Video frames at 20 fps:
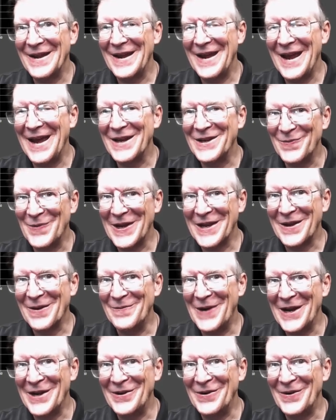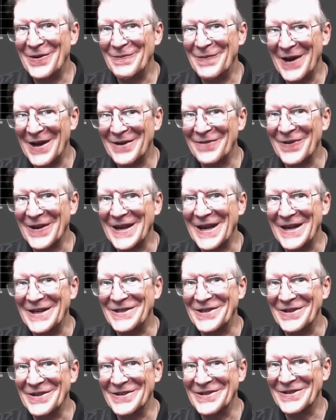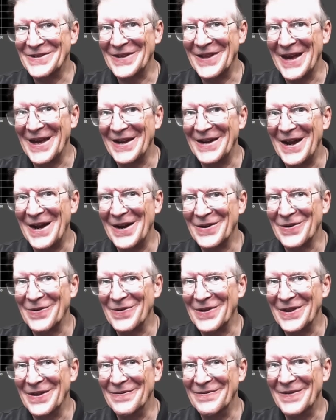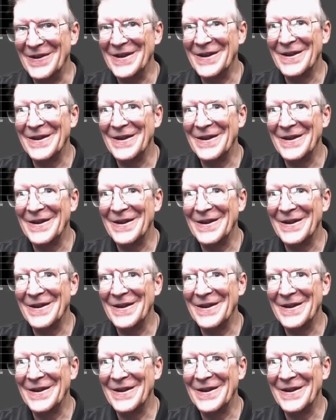and make a minor modification to that algorithm.